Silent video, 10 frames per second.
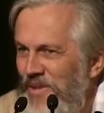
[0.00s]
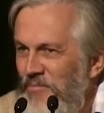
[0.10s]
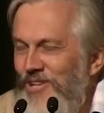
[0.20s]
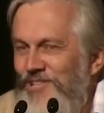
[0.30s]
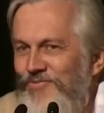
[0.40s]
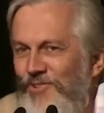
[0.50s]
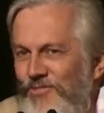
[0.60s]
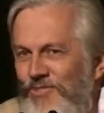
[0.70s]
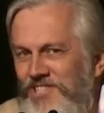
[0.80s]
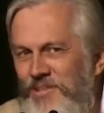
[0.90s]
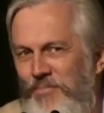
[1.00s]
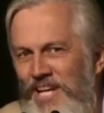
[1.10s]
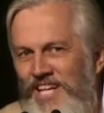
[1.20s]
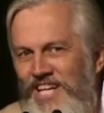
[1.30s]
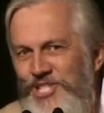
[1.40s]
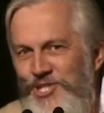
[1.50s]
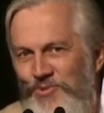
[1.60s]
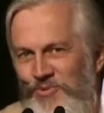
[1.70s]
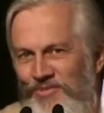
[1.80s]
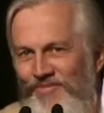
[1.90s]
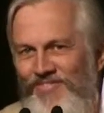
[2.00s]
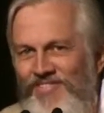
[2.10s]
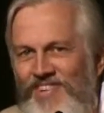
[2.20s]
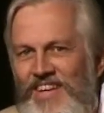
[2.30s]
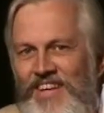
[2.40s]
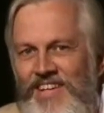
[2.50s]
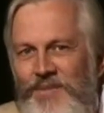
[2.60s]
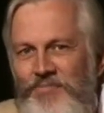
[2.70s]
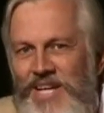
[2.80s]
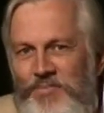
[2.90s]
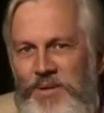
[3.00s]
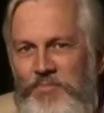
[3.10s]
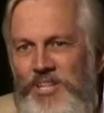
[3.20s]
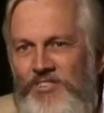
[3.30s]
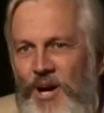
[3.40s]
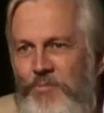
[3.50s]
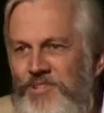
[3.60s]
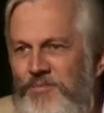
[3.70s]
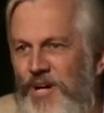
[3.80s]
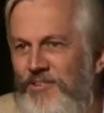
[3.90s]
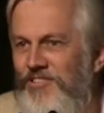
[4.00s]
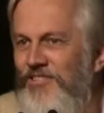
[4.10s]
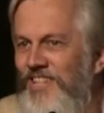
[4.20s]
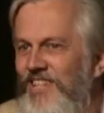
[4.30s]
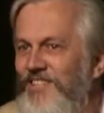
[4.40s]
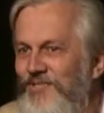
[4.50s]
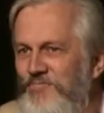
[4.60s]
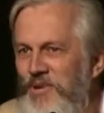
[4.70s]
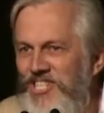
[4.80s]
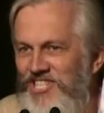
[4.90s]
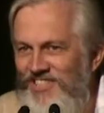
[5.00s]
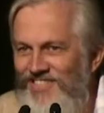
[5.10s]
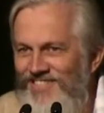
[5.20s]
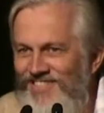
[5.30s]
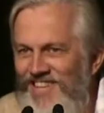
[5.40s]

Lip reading: because what was the main issue that made people doubt about introspection?